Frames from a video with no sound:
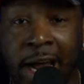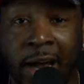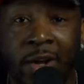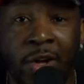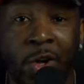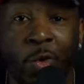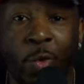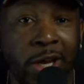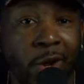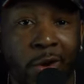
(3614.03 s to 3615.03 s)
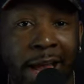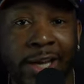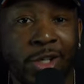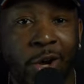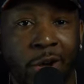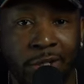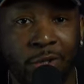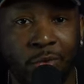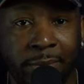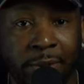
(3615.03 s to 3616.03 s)
Now, we don't like
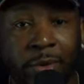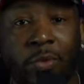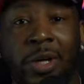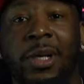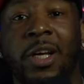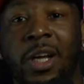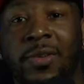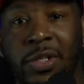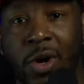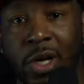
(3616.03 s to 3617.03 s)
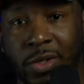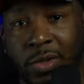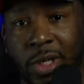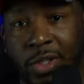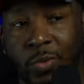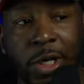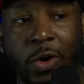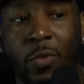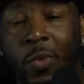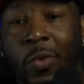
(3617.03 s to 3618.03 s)
scars on women, but women love scars on us.
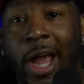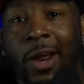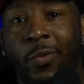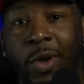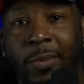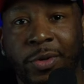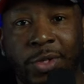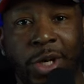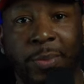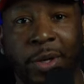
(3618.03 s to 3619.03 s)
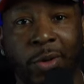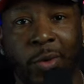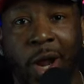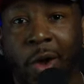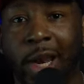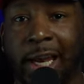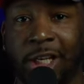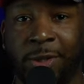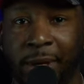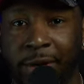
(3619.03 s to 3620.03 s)
We don't like women typically with all
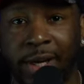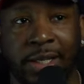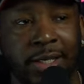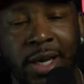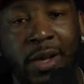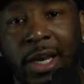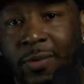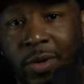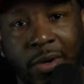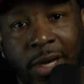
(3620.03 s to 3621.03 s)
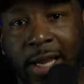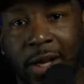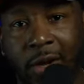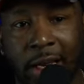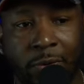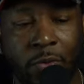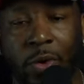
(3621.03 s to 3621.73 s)
that experience and all that. We don't like all that.